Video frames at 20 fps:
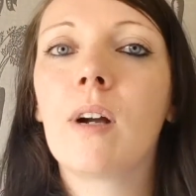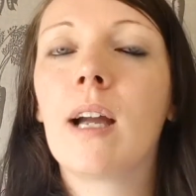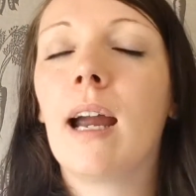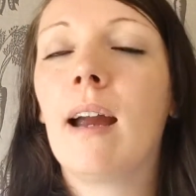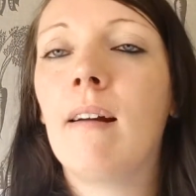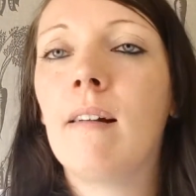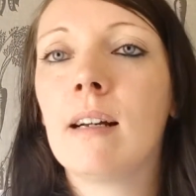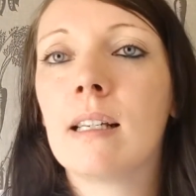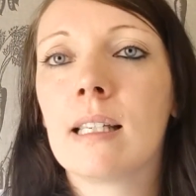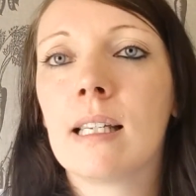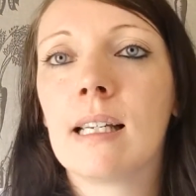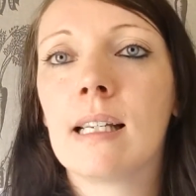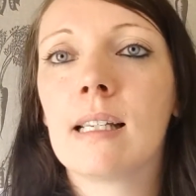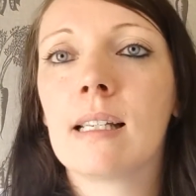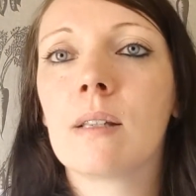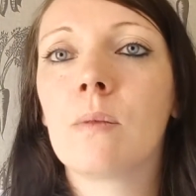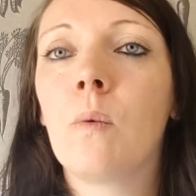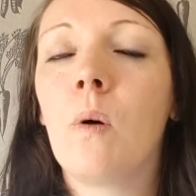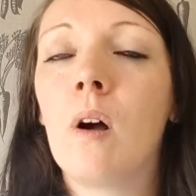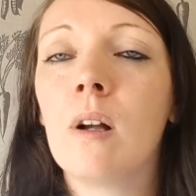
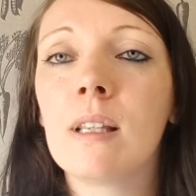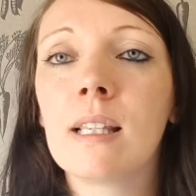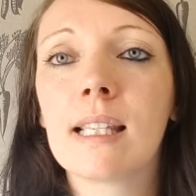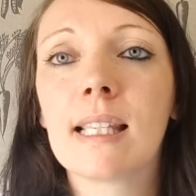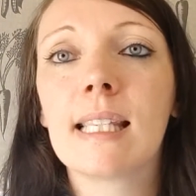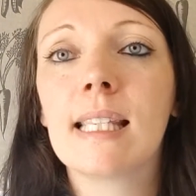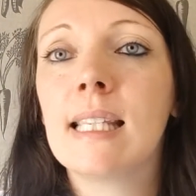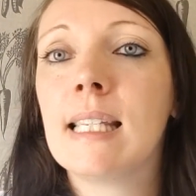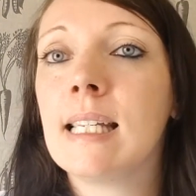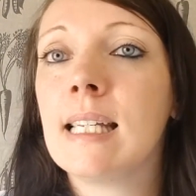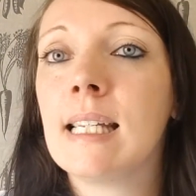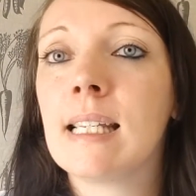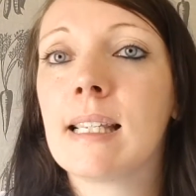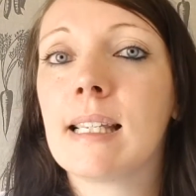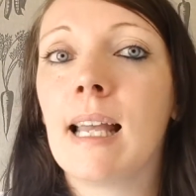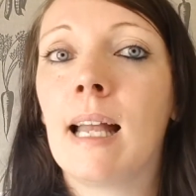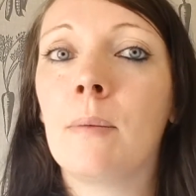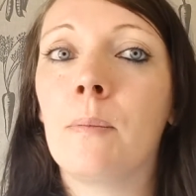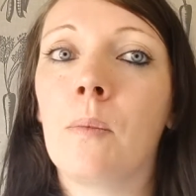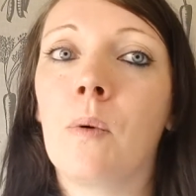characters' wants, needs,
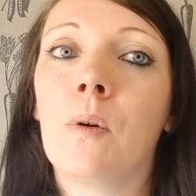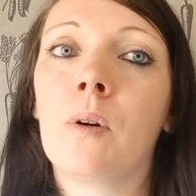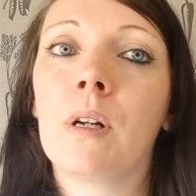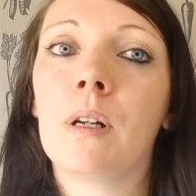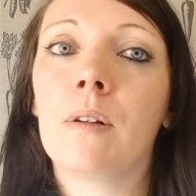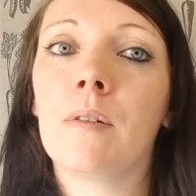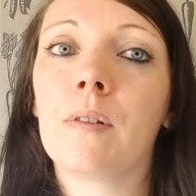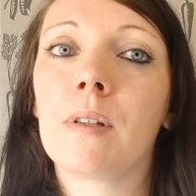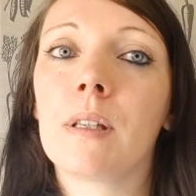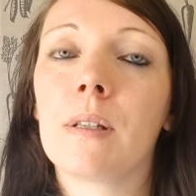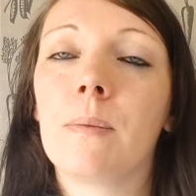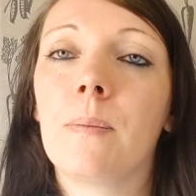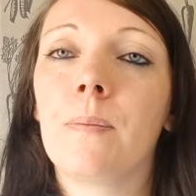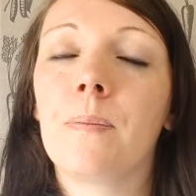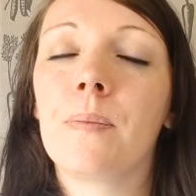and motives.